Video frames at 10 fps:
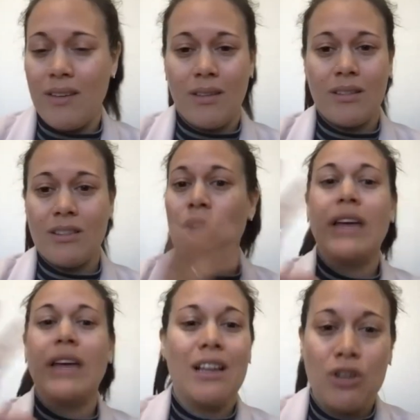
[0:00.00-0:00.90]

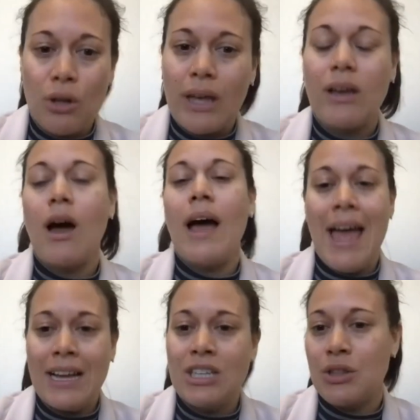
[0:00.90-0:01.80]
looking
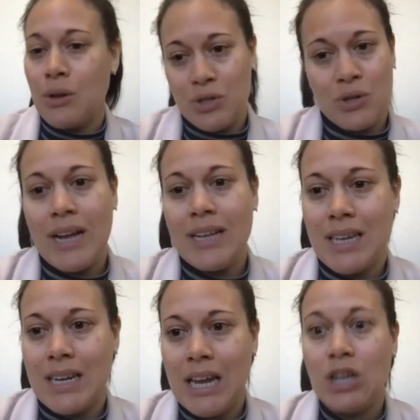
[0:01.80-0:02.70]
ahead to those
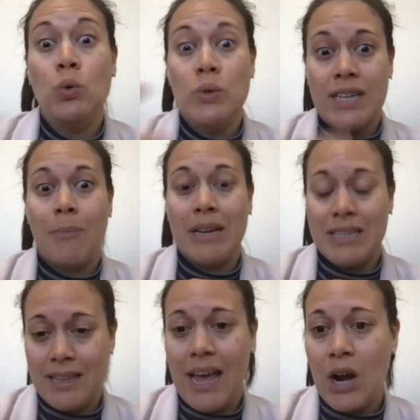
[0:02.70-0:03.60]
trends, and who's coming
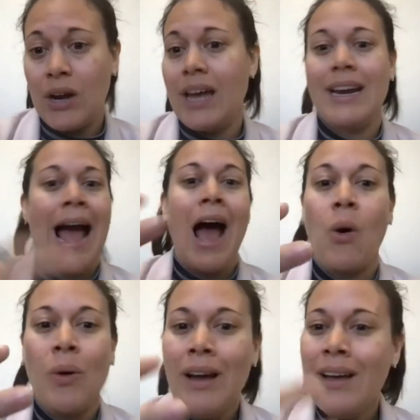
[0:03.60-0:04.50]
to the area, and
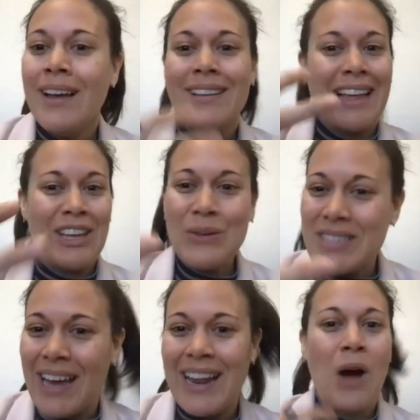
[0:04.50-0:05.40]
how, like you
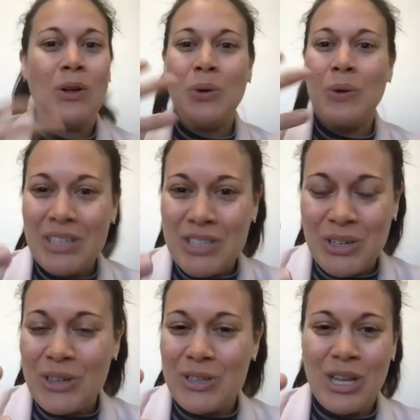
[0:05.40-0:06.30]
said, how you can
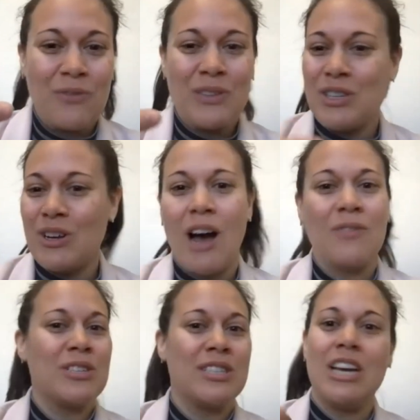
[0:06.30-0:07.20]
insert yourself into the
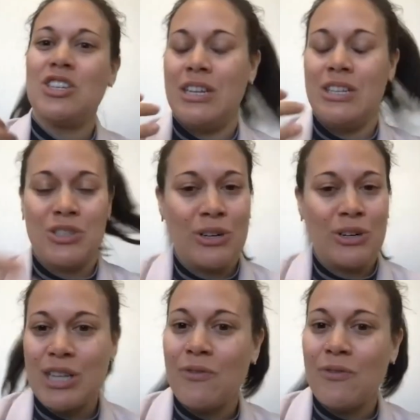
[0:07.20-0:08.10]
conversation, insert
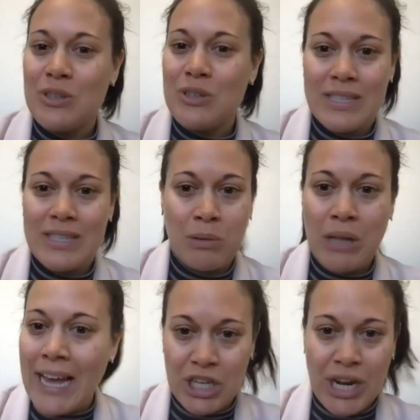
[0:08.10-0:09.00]
yourself into the
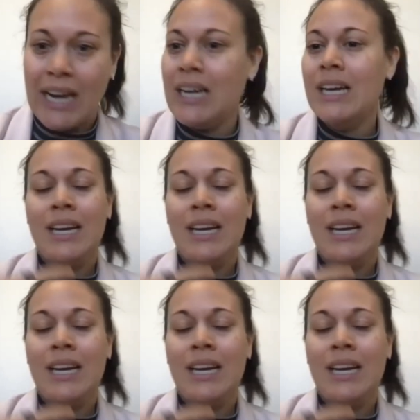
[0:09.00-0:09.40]
supply chain.